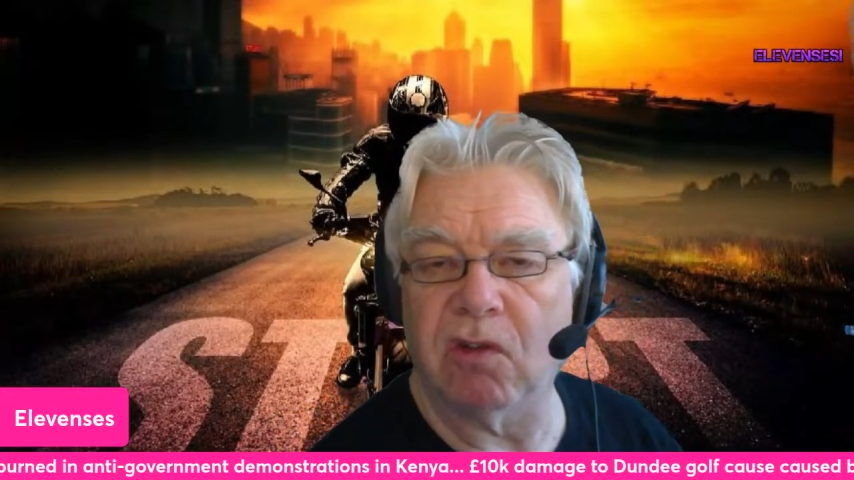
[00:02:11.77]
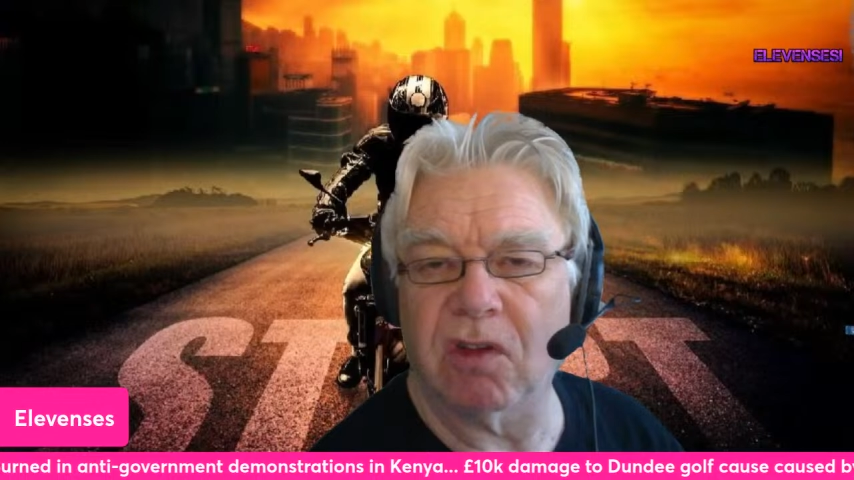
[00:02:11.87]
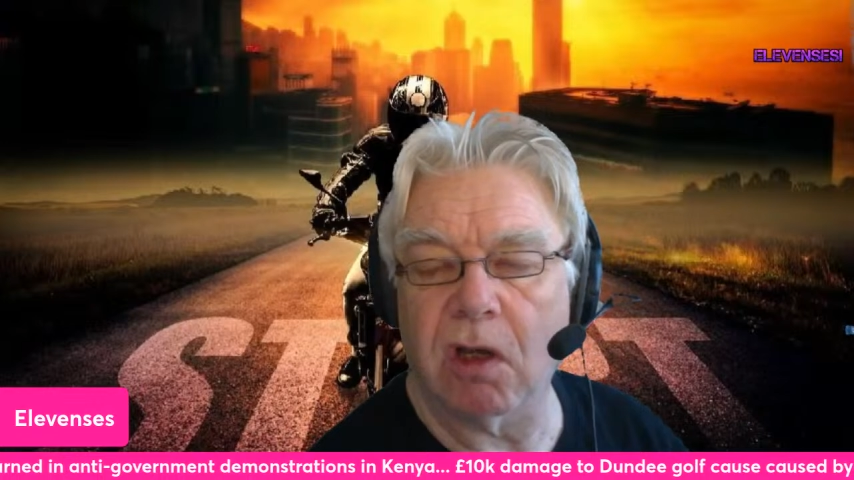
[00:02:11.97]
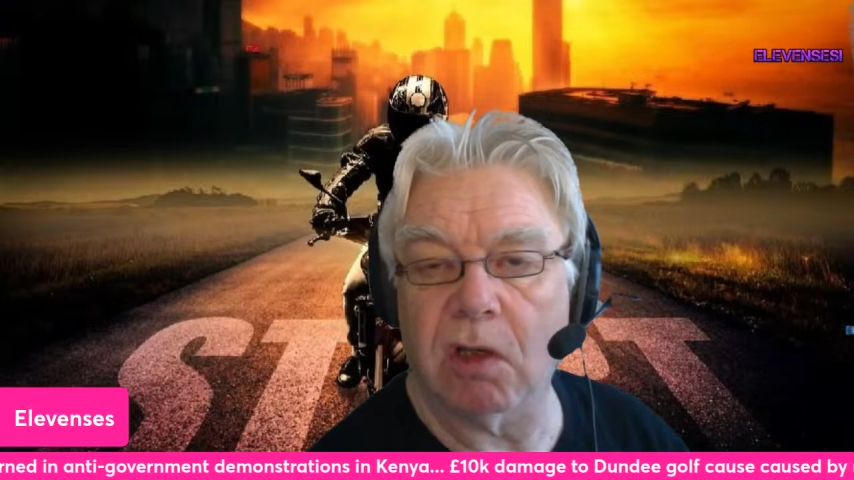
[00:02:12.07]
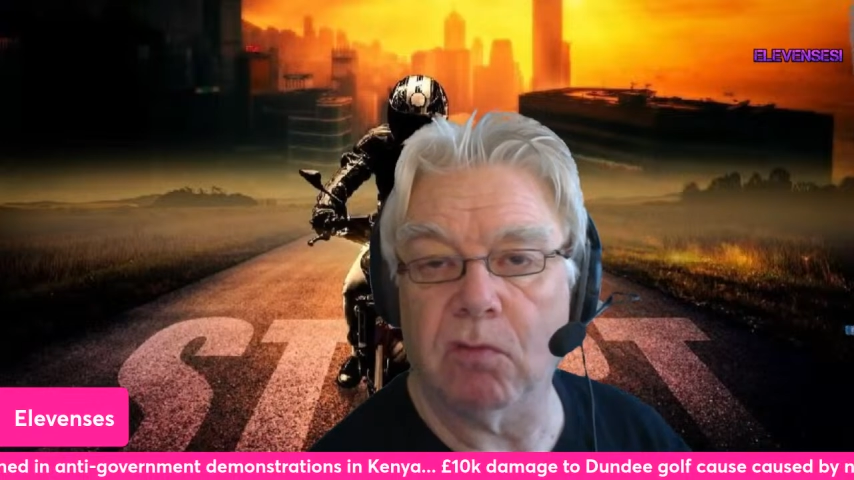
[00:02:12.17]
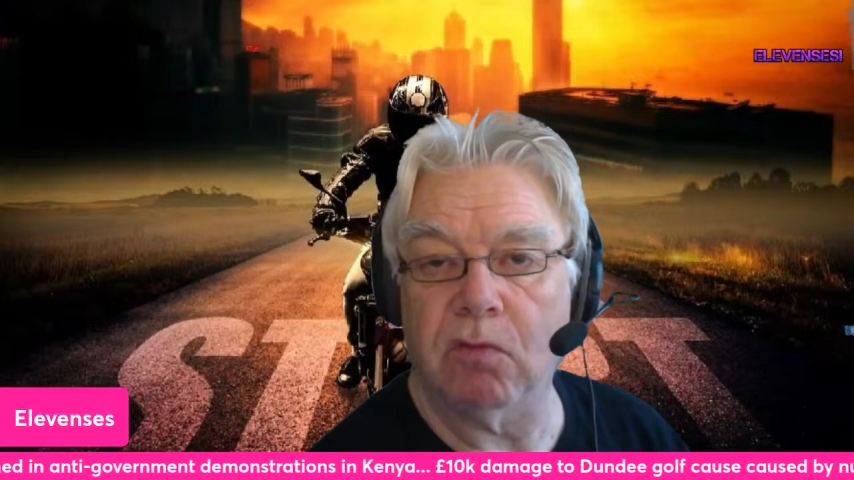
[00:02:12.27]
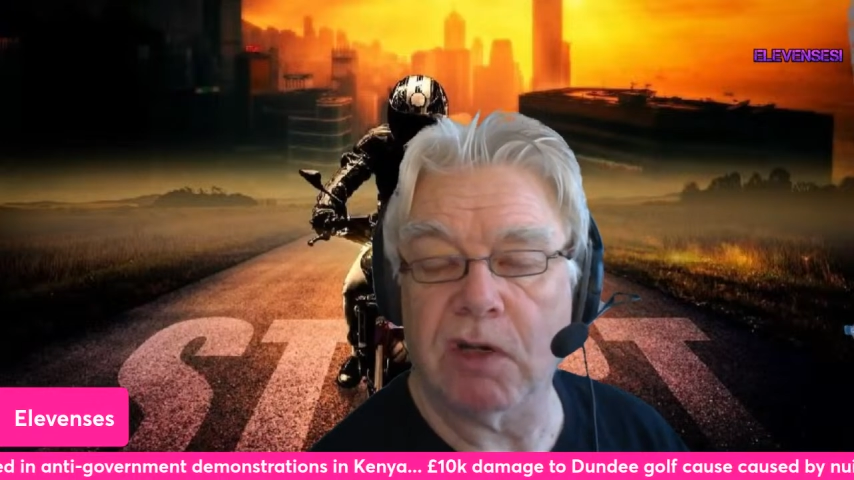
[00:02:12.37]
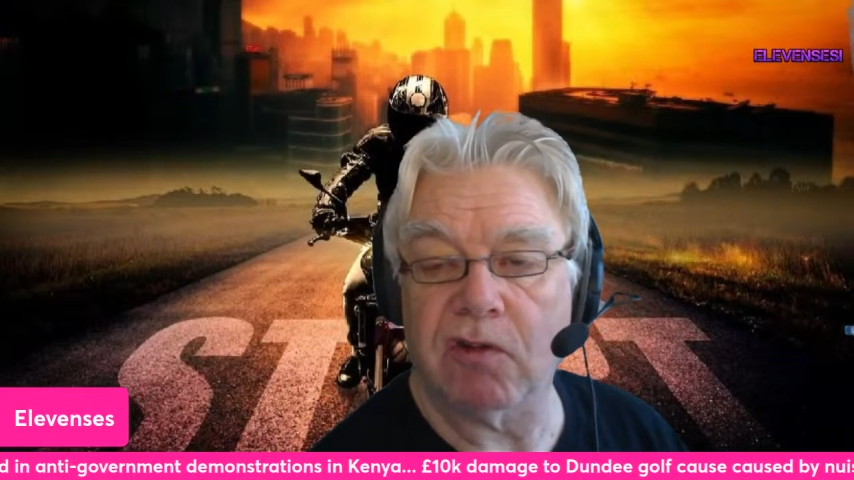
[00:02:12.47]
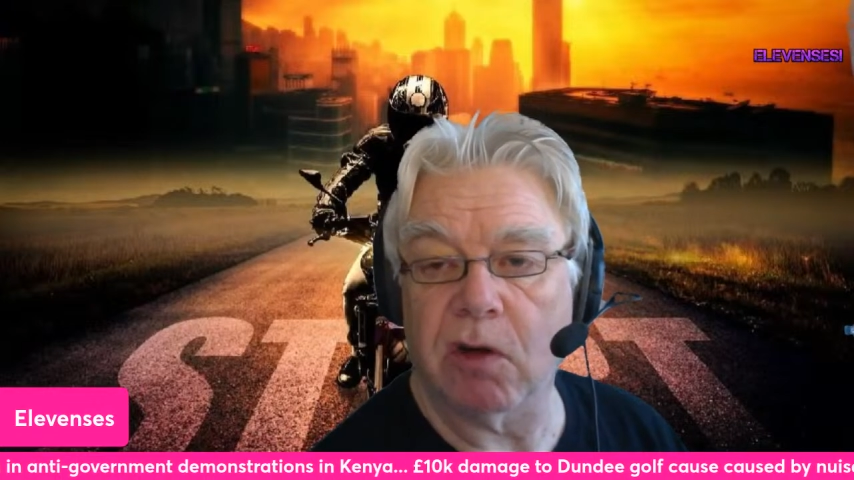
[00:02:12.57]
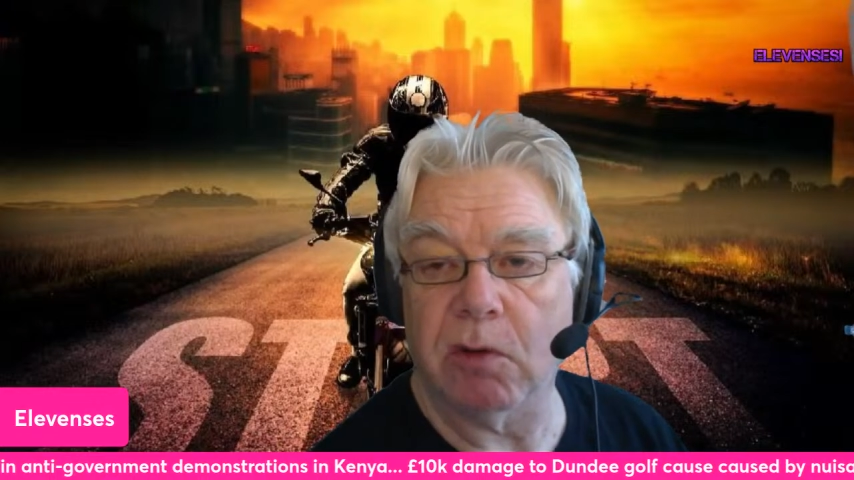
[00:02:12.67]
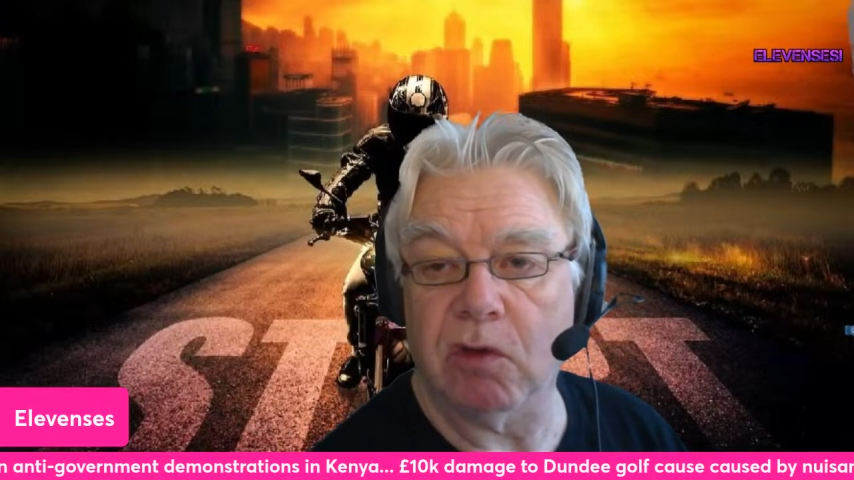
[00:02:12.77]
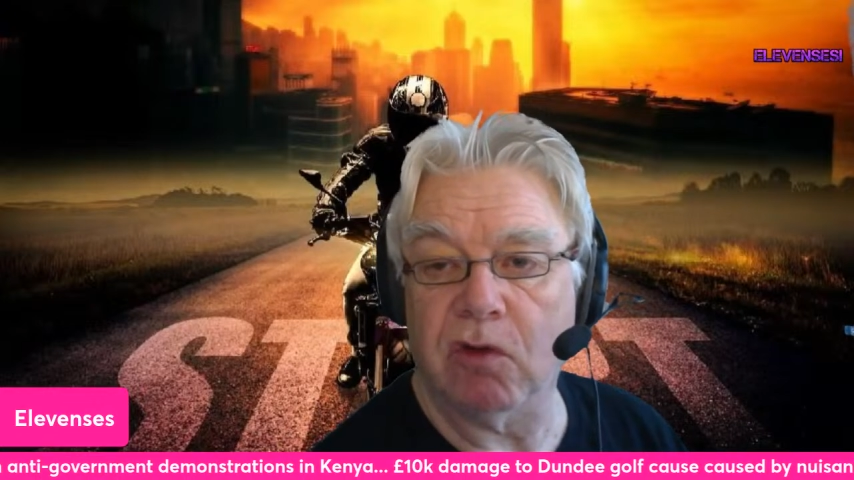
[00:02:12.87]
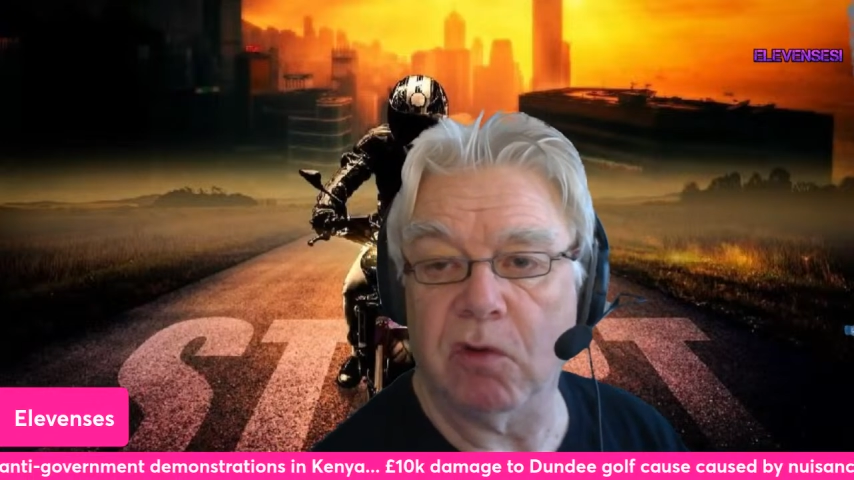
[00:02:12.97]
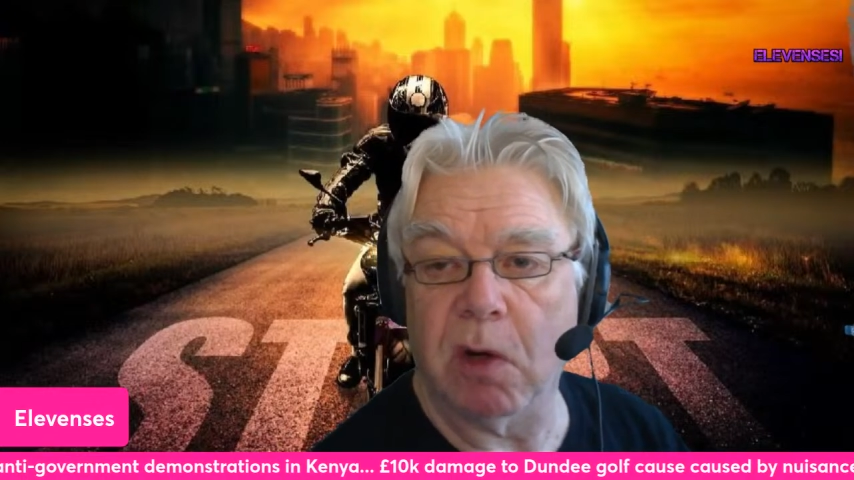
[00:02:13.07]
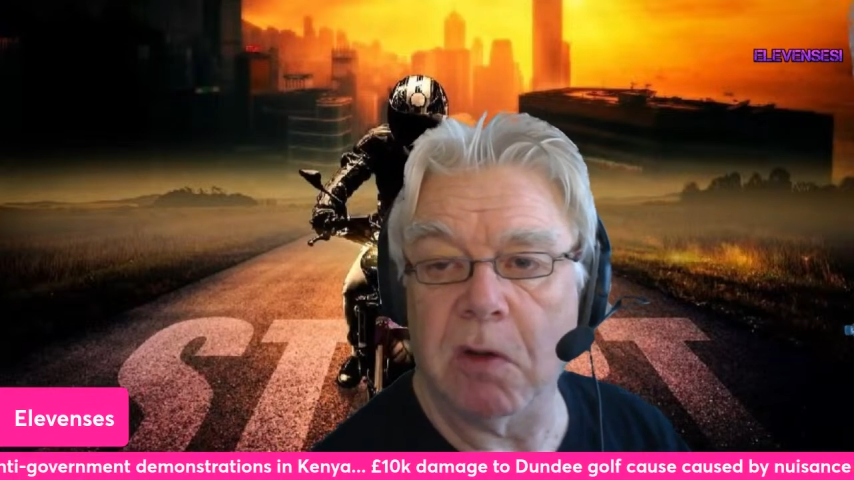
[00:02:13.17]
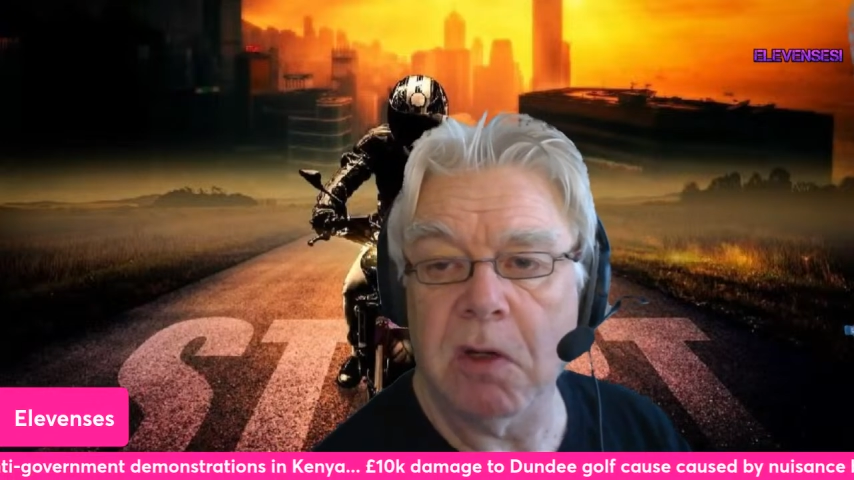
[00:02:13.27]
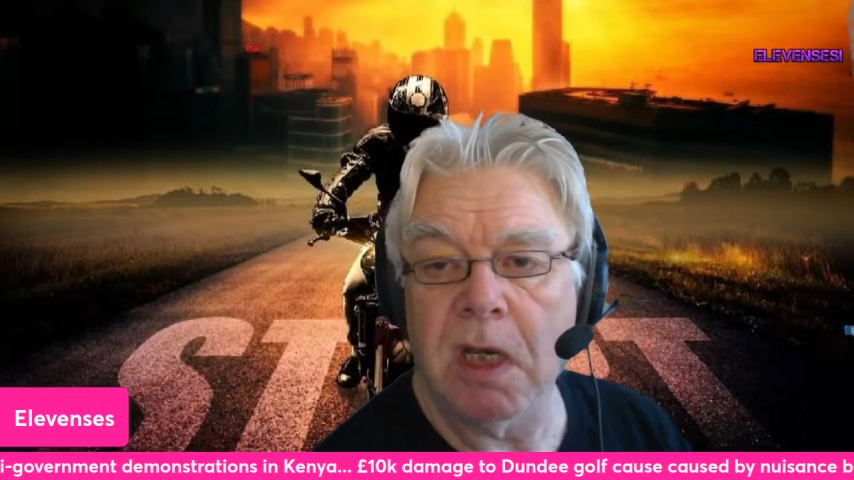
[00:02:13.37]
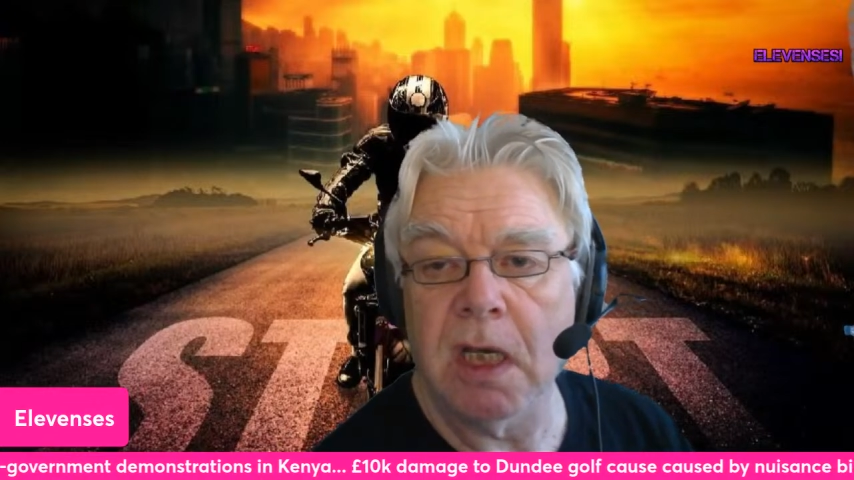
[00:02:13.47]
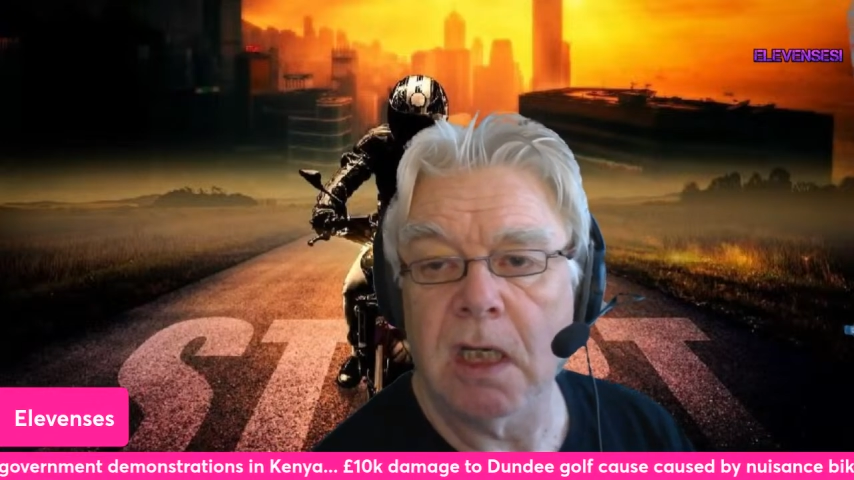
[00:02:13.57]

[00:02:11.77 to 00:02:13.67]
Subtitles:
which is a kind of retro-enduro.